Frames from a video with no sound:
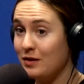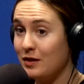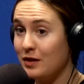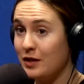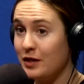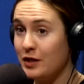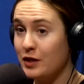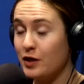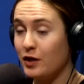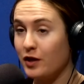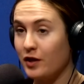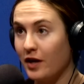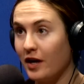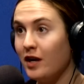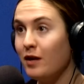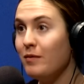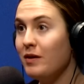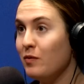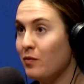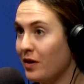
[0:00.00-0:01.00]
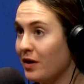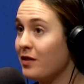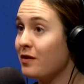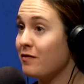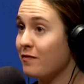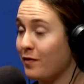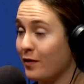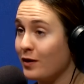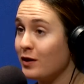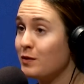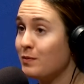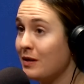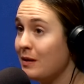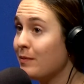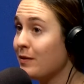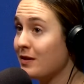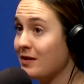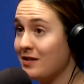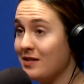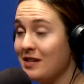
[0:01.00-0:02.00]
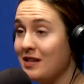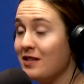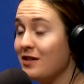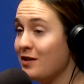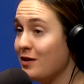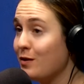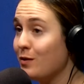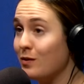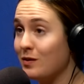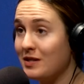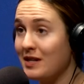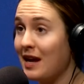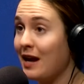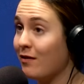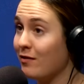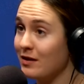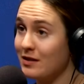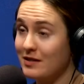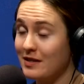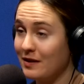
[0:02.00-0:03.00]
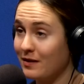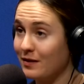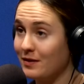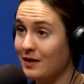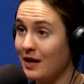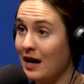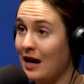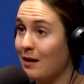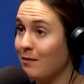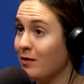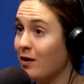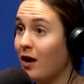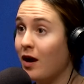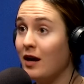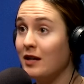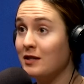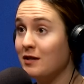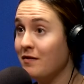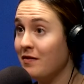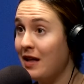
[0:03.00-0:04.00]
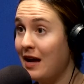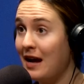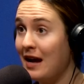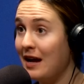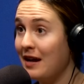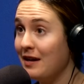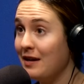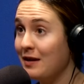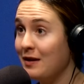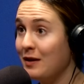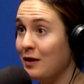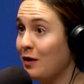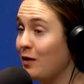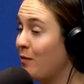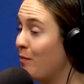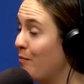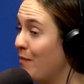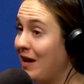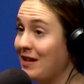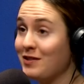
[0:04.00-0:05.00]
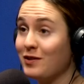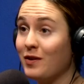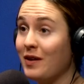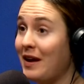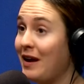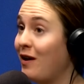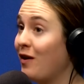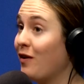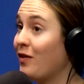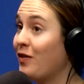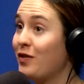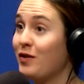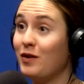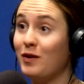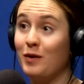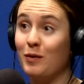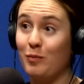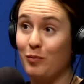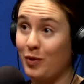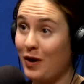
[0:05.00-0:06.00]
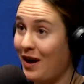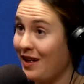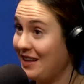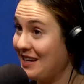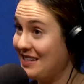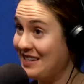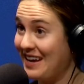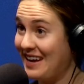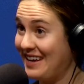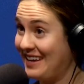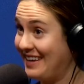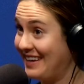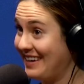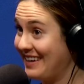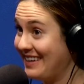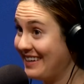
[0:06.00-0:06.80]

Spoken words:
you're going to be one of the first people to see the news every single time. Cons of that, mental health, probably tanking.